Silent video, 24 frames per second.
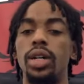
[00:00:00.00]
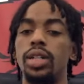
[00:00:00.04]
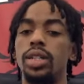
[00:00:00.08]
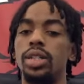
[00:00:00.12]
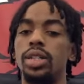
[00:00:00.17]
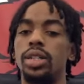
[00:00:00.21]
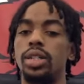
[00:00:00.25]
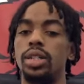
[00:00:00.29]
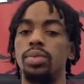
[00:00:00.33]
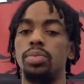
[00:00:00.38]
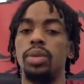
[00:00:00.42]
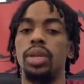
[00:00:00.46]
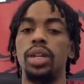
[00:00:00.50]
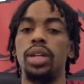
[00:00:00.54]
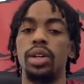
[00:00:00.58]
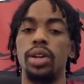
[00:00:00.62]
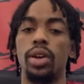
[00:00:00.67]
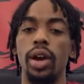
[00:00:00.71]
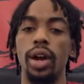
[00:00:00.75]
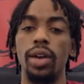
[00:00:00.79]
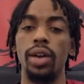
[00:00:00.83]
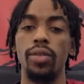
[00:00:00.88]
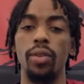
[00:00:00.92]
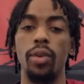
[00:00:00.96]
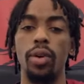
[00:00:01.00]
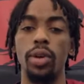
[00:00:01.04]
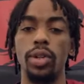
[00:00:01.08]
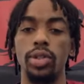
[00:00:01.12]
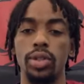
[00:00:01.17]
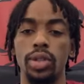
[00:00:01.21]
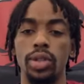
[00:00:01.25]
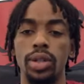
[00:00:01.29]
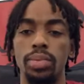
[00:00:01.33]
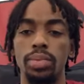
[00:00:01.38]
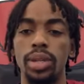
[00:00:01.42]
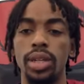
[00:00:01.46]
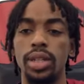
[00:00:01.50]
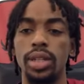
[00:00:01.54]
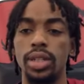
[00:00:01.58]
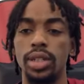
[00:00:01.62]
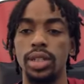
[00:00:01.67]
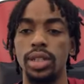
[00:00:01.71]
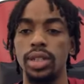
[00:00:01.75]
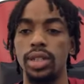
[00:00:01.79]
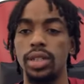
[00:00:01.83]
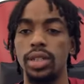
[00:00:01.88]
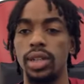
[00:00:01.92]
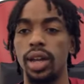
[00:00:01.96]
and just being a great voice on the bench
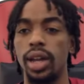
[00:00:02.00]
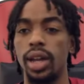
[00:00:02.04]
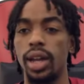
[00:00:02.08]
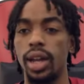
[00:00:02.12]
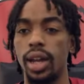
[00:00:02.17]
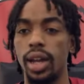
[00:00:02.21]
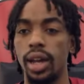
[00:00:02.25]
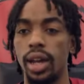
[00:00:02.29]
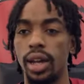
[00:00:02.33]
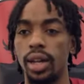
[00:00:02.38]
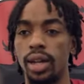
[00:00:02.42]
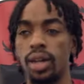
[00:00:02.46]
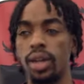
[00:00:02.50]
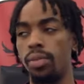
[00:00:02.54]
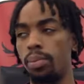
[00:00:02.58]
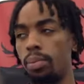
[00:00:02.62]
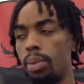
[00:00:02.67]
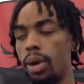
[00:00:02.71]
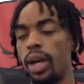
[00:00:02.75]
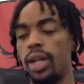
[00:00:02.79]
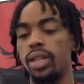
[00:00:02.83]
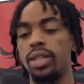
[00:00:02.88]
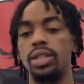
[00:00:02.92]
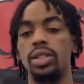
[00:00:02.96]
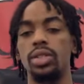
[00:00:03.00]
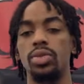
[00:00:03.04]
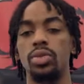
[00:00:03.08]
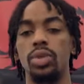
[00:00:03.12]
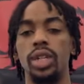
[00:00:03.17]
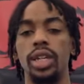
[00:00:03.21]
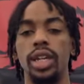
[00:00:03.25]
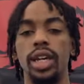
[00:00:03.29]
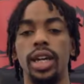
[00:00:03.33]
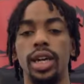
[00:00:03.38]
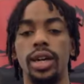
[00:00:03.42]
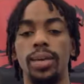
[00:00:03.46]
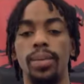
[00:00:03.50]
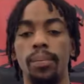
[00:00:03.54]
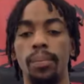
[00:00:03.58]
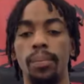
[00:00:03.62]
and the sideline and practice when he can.